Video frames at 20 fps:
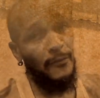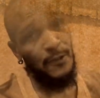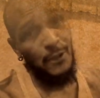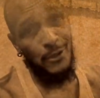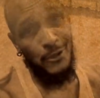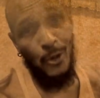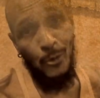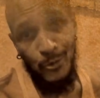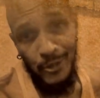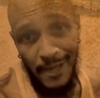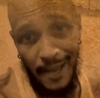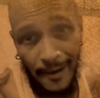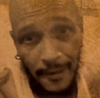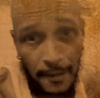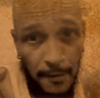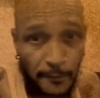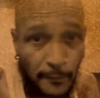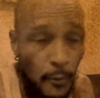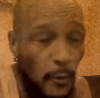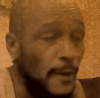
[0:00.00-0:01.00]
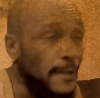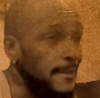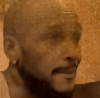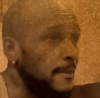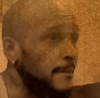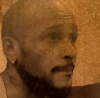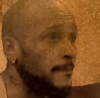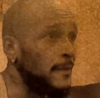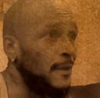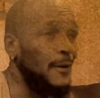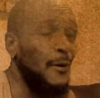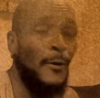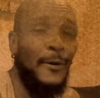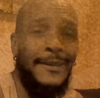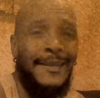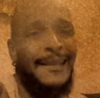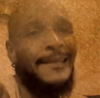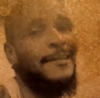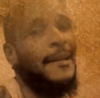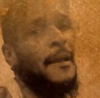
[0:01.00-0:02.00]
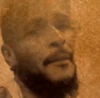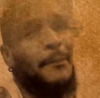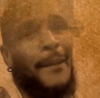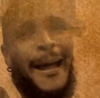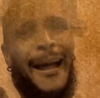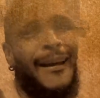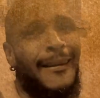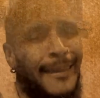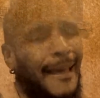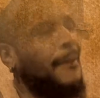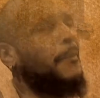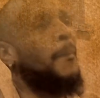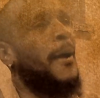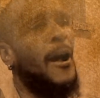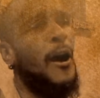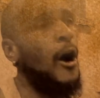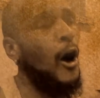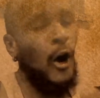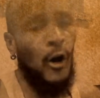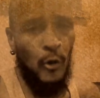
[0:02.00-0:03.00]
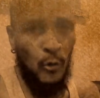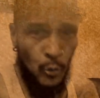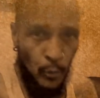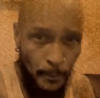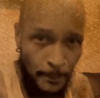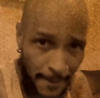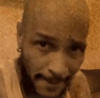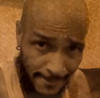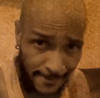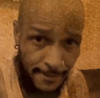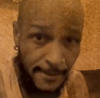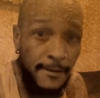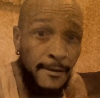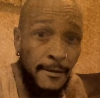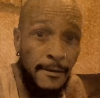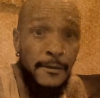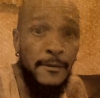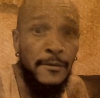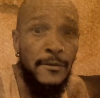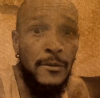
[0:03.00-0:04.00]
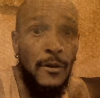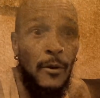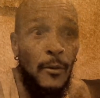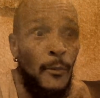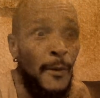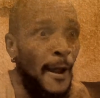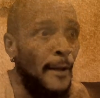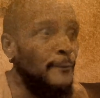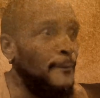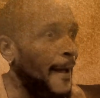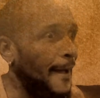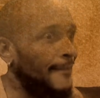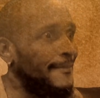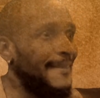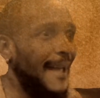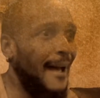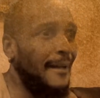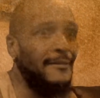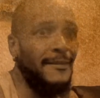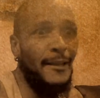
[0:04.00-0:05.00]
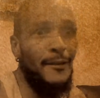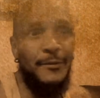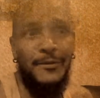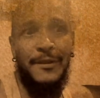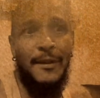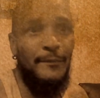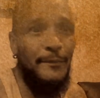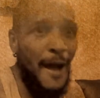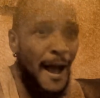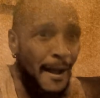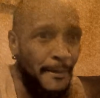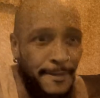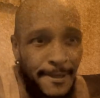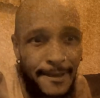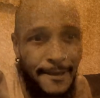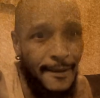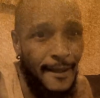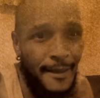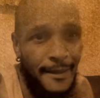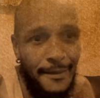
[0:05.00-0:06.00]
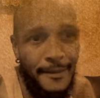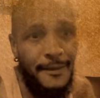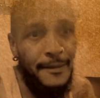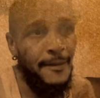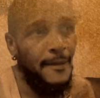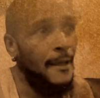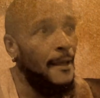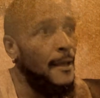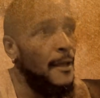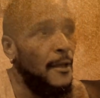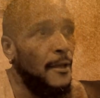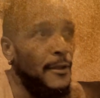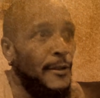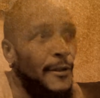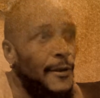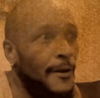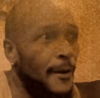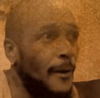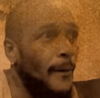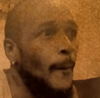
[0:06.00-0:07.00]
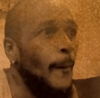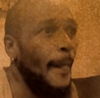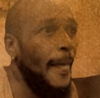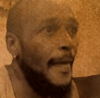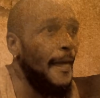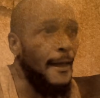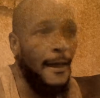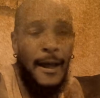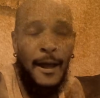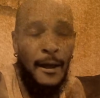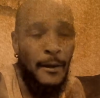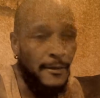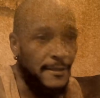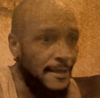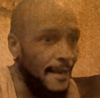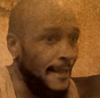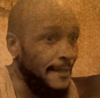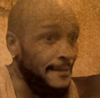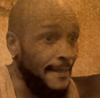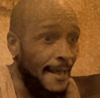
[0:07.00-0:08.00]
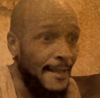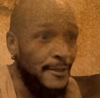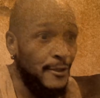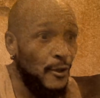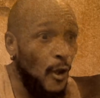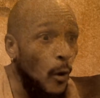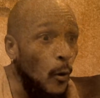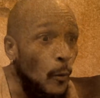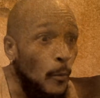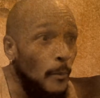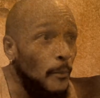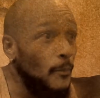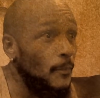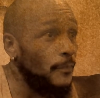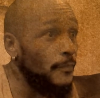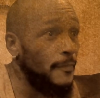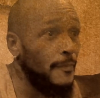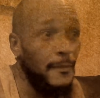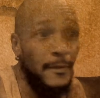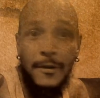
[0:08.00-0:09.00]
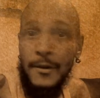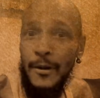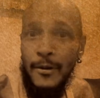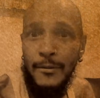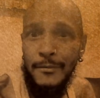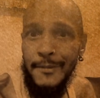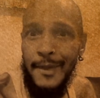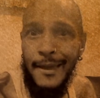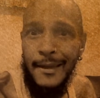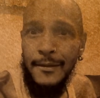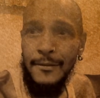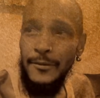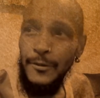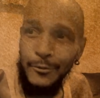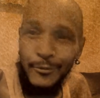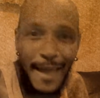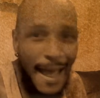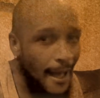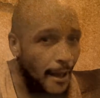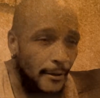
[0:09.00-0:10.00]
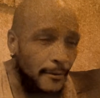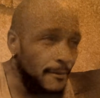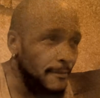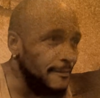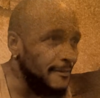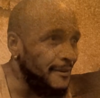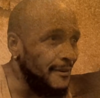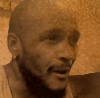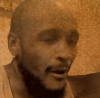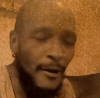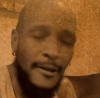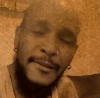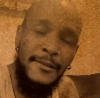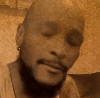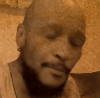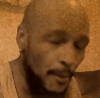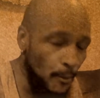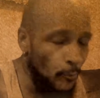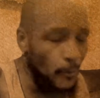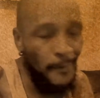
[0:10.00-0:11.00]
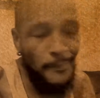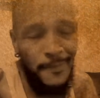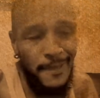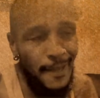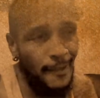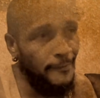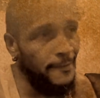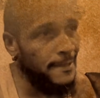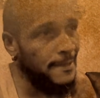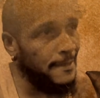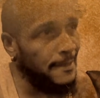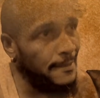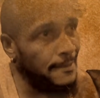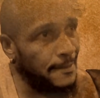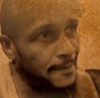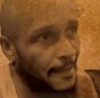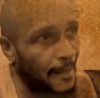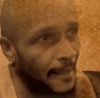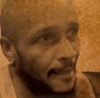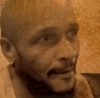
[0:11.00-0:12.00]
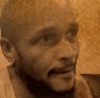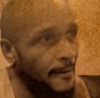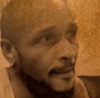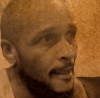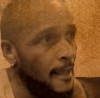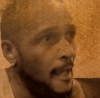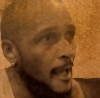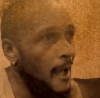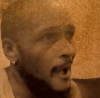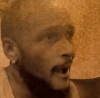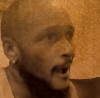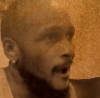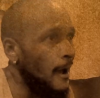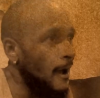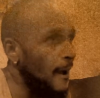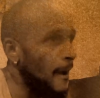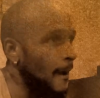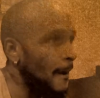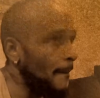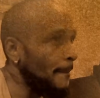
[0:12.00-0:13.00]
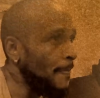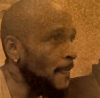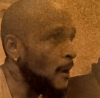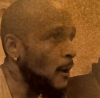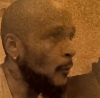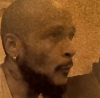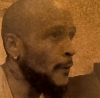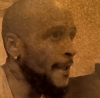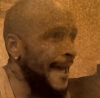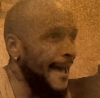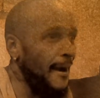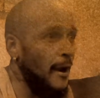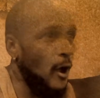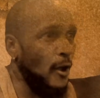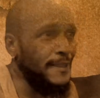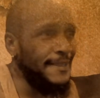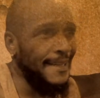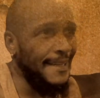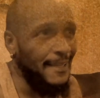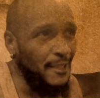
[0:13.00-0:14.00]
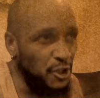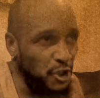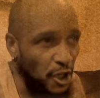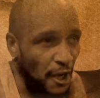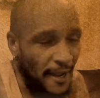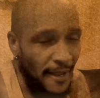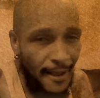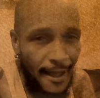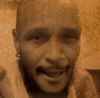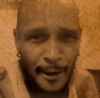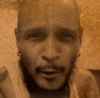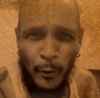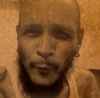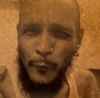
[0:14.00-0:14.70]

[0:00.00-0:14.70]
the Soul Sonic Force, you know, and that's like my uncle basically. So when I found out they used to vibe together, you know, I was like, that's dope. You know, yeah, you down. You know, and he's been with me ever since then. We had our DJ. I don't